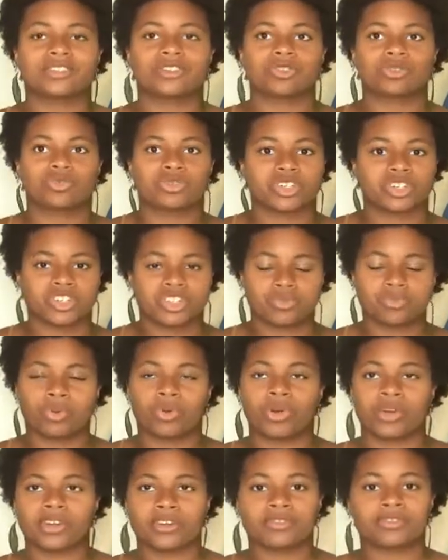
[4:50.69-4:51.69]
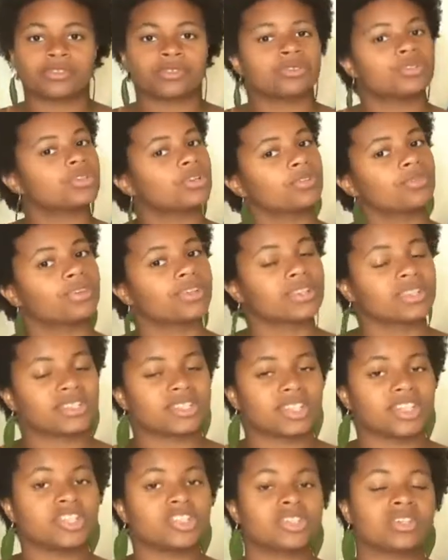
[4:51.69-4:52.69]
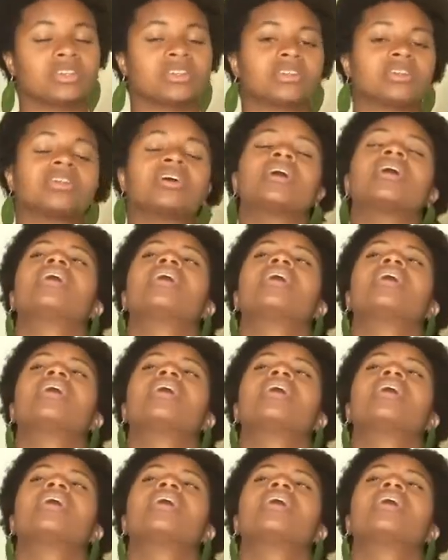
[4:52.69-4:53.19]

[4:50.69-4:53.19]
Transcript: to reach a point of true self-realization